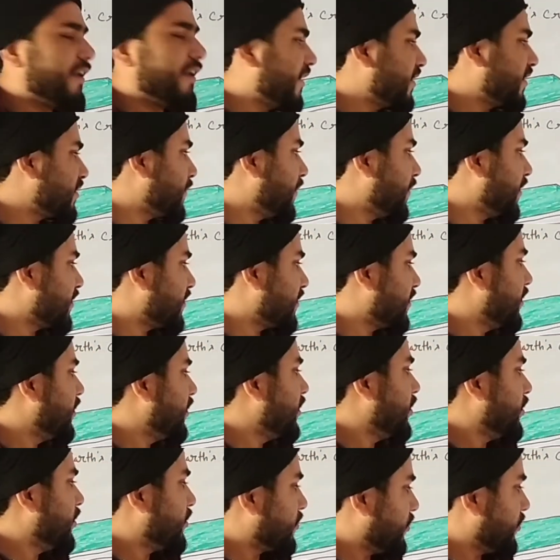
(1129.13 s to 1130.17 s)
takes place.
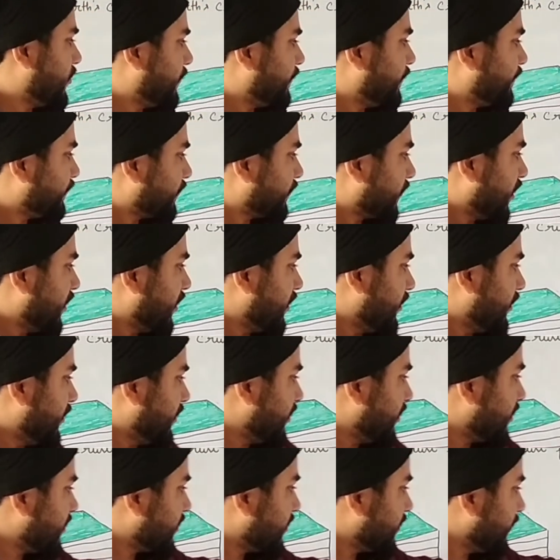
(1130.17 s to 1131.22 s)
So
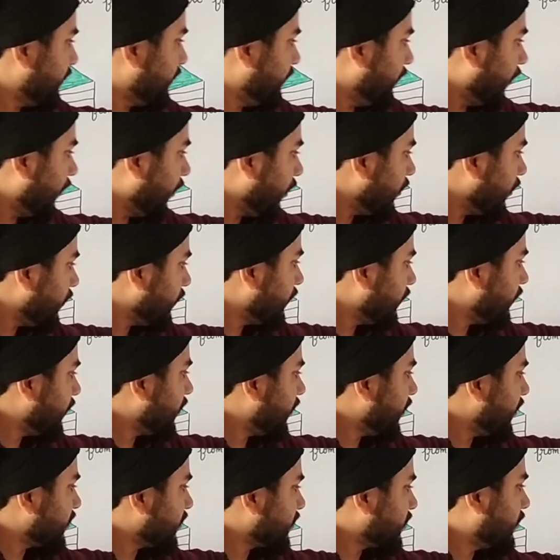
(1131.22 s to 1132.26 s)
this valve
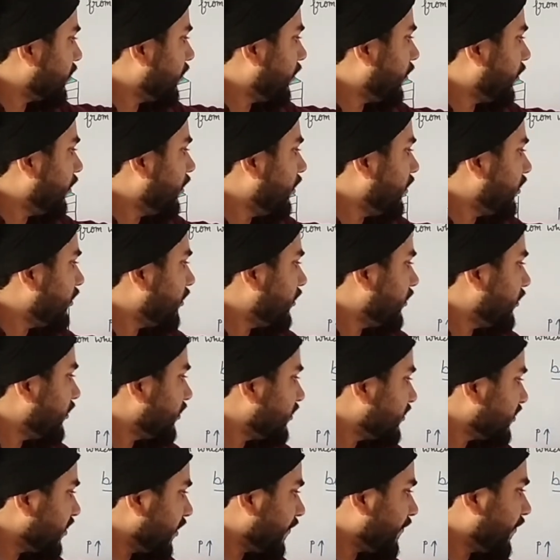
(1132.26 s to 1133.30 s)
is called
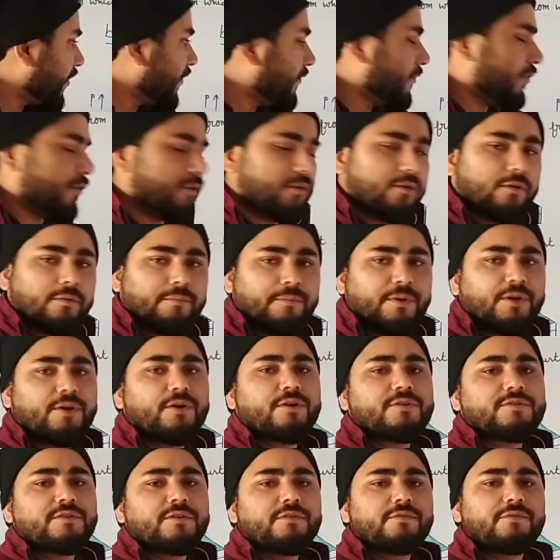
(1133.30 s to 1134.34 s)
safety valve
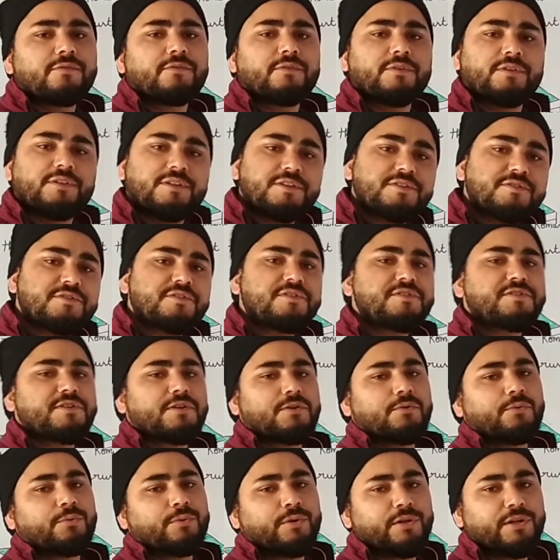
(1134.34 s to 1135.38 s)
because of this
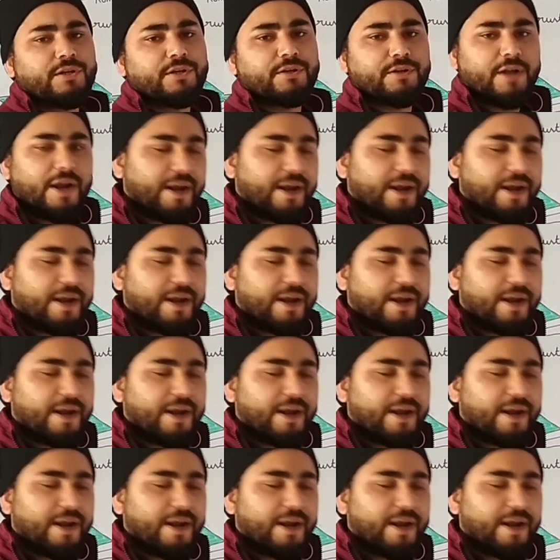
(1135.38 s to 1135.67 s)
reason only,